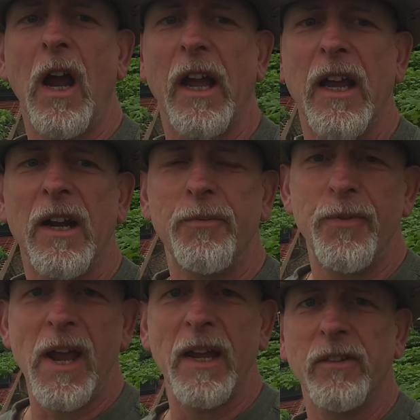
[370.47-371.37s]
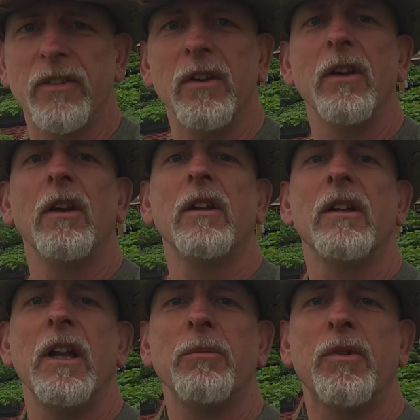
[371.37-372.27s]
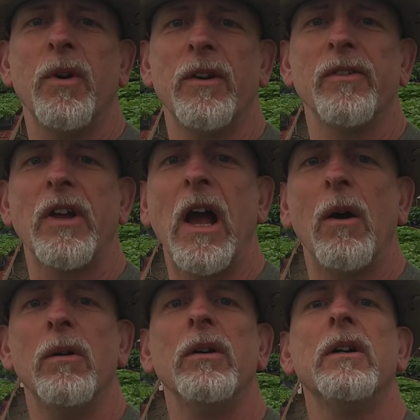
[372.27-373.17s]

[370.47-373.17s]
I got a fence. Keep the critters out.